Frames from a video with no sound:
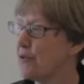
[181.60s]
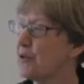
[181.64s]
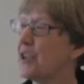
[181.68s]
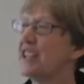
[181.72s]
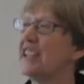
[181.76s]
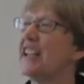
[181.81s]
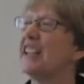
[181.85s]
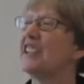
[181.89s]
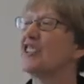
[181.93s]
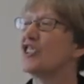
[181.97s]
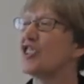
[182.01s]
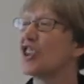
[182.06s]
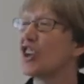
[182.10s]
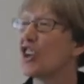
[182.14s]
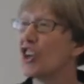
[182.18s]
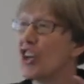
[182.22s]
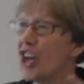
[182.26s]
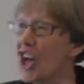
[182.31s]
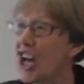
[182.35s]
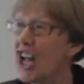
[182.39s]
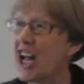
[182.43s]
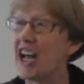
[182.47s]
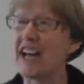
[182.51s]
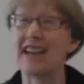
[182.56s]
who can
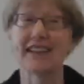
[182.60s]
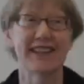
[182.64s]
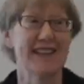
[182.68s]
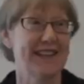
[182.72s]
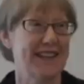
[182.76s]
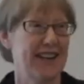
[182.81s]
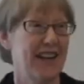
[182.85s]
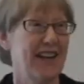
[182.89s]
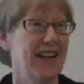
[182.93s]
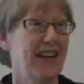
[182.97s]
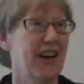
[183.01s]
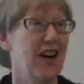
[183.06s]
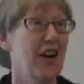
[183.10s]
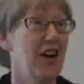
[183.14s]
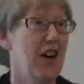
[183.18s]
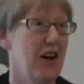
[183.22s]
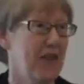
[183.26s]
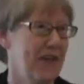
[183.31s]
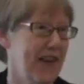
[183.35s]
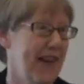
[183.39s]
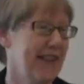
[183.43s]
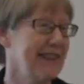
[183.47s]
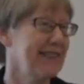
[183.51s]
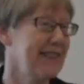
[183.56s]
internalize all
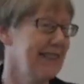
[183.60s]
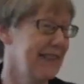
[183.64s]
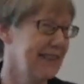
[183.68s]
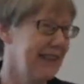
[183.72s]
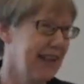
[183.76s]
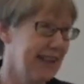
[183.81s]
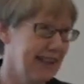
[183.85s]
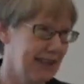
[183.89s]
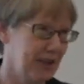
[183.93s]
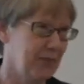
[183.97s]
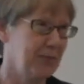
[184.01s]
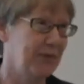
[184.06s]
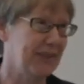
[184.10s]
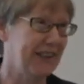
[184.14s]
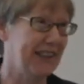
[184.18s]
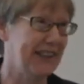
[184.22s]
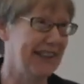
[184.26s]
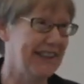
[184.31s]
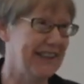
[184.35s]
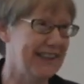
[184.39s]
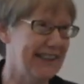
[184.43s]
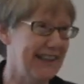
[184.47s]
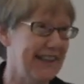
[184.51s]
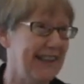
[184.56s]
that societal
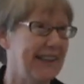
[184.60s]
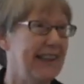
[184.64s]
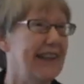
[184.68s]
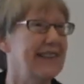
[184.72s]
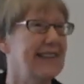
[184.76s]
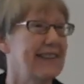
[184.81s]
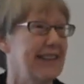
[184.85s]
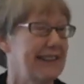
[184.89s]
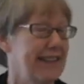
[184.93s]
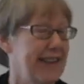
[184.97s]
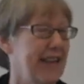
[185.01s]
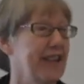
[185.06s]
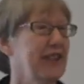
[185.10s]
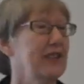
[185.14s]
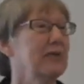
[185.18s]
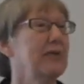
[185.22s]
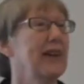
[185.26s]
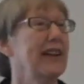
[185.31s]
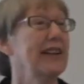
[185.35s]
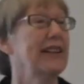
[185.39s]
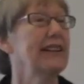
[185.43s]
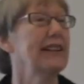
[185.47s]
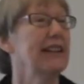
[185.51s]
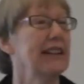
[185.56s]
policing and societal
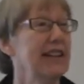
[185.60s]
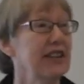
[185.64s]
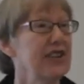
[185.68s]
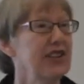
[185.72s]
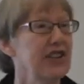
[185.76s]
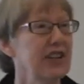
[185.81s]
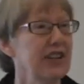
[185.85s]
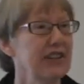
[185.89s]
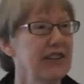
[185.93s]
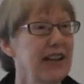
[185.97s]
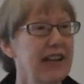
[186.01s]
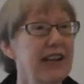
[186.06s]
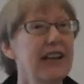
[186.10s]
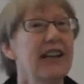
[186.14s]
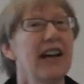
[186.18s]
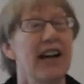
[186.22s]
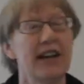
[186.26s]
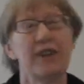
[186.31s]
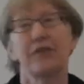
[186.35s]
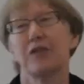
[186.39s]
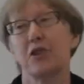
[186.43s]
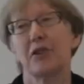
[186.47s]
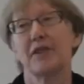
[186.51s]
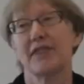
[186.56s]
regulation.
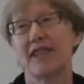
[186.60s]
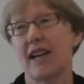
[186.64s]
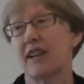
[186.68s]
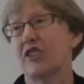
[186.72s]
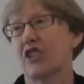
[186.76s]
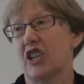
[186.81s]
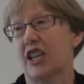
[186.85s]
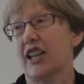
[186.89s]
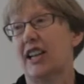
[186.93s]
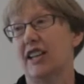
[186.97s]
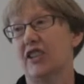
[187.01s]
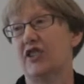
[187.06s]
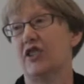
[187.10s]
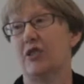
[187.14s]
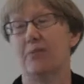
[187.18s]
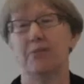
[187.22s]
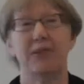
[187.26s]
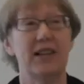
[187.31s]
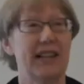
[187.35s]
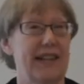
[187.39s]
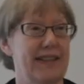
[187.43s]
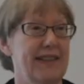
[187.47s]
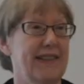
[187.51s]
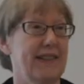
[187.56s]
And of course, education
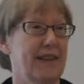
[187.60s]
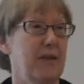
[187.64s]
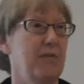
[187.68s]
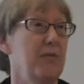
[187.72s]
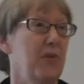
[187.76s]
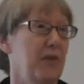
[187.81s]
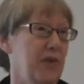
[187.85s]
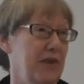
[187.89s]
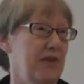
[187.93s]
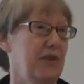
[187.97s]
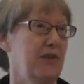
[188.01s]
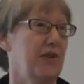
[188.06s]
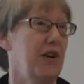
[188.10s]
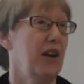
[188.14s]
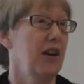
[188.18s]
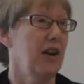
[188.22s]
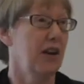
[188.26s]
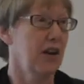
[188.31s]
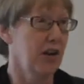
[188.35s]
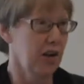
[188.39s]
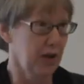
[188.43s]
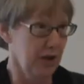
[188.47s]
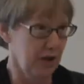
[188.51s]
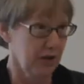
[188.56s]
plays an important,
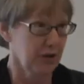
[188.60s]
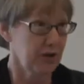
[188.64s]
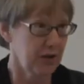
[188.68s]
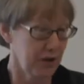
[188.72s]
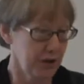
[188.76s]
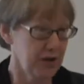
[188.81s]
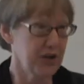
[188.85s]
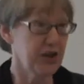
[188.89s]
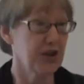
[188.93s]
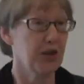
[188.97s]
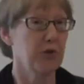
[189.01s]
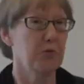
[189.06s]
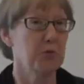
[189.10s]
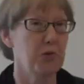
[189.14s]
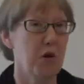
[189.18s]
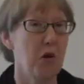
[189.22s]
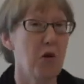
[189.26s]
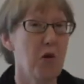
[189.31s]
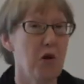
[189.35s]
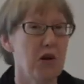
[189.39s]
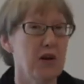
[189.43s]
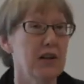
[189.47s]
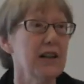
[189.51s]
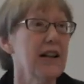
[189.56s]
crucial
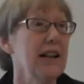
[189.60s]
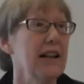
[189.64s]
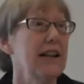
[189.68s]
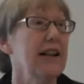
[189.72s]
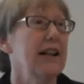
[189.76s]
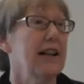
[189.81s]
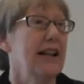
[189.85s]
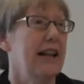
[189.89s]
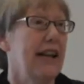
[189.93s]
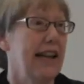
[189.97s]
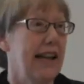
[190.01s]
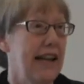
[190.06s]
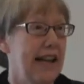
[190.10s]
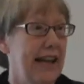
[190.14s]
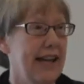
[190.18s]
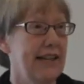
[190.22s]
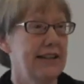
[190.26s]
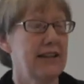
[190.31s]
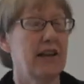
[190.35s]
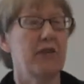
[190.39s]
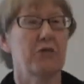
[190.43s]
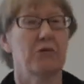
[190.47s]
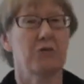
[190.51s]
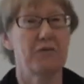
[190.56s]
role
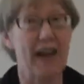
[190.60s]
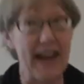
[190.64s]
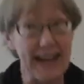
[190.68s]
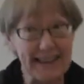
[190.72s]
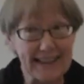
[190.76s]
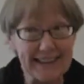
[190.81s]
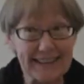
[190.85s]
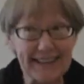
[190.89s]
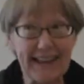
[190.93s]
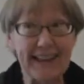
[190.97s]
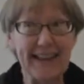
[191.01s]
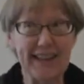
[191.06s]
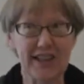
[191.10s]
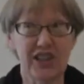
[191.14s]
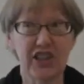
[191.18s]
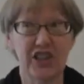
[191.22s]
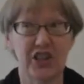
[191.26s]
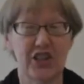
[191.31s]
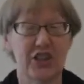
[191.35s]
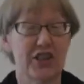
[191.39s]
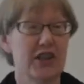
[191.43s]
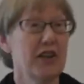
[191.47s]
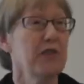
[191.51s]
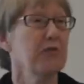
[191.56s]
in
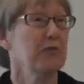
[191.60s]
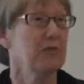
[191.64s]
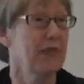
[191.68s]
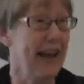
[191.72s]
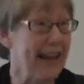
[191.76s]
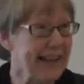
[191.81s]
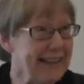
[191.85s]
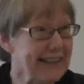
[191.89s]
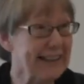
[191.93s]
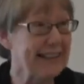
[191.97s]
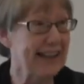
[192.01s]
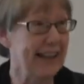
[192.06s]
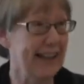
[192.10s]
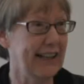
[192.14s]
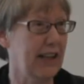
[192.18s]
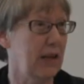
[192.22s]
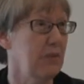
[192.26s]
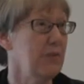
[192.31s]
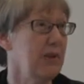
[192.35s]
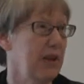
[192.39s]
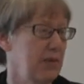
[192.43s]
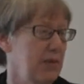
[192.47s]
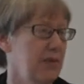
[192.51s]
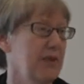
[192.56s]
regulation,
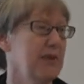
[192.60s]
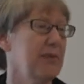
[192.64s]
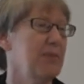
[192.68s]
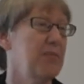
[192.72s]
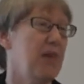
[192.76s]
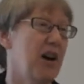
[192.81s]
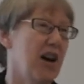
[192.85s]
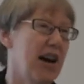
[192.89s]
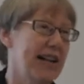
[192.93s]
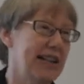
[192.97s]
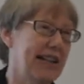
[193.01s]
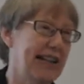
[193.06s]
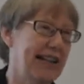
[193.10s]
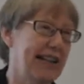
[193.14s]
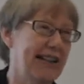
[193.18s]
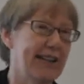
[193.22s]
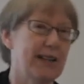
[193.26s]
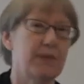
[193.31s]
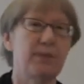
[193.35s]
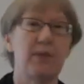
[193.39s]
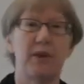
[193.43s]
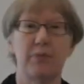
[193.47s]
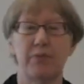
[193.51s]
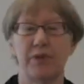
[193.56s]
regulating people's
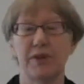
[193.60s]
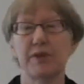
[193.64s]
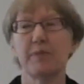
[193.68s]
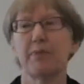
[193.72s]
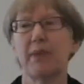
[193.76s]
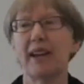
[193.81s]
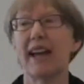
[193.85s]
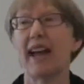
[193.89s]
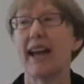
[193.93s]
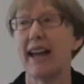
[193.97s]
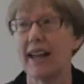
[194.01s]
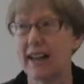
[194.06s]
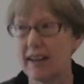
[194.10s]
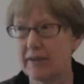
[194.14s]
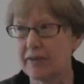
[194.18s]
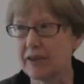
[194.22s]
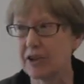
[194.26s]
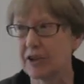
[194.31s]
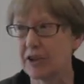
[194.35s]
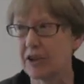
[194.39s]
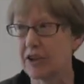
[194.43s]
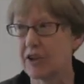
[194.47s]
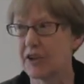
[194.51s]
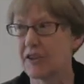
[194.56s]
bodies, people's
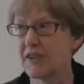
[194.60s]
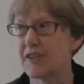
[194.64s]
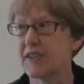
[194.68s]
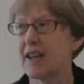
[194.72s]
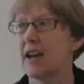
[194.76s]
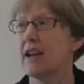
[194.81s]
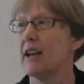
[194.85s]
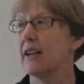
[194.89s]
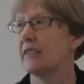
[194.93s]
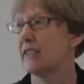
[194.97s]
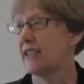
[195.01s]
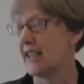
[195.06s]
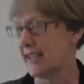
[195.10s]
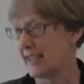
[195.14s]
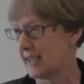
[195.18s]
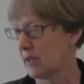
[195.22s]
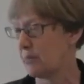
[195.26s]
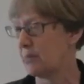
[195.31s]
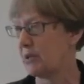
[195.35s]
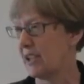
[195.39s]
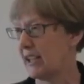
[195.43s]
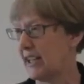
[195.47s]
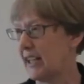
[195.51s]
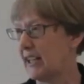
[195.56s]
behaviors,
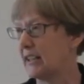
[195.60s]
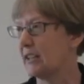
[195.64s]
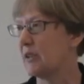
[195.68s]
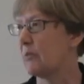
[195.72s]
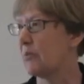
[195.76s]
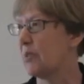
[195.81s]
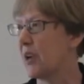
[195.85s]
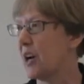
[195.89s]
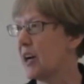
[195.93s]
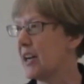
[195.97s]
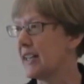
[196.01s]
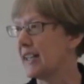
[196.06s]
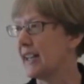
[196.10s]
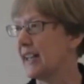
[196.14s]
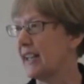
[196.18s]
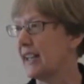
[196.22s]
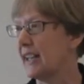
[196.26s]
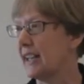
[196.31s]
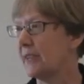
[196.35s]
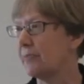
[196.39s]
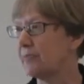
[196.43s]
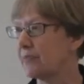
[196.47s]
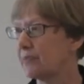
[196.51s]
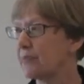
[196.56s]
disciplining the
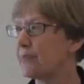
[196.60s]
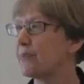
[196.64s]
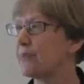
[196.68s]
body.